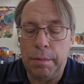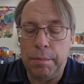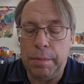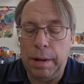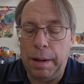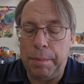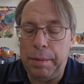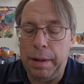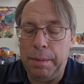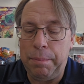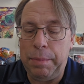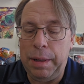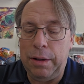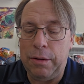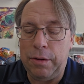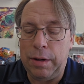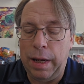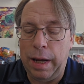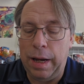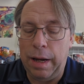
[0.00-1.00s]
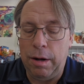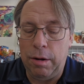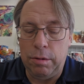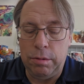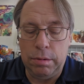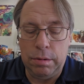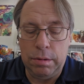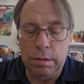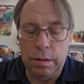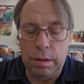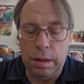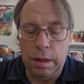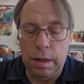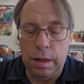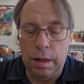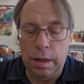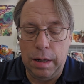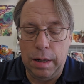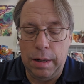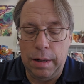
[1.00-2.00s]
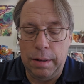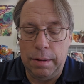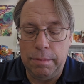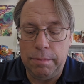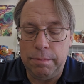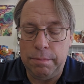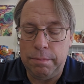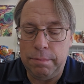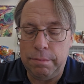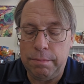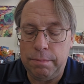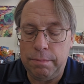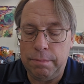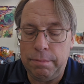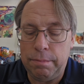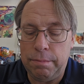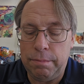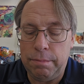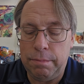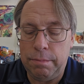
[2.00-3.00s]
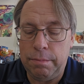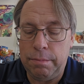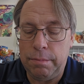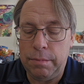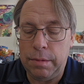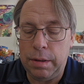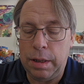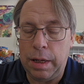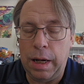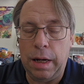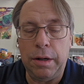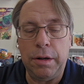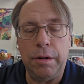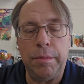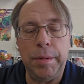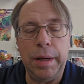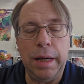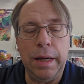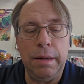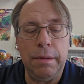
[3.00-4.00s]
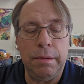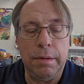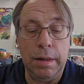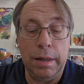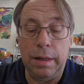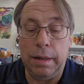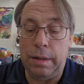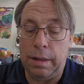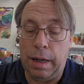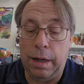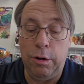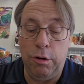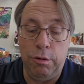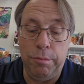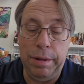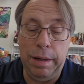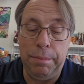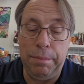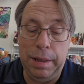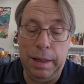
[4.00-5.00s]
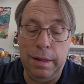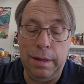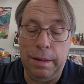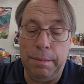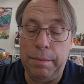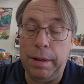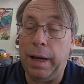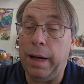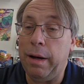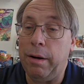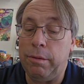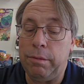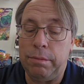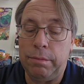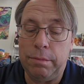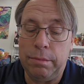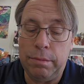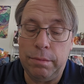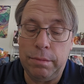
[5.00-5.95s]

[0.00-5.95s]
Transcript: Batman beats down uh, and then I do mean beat him down.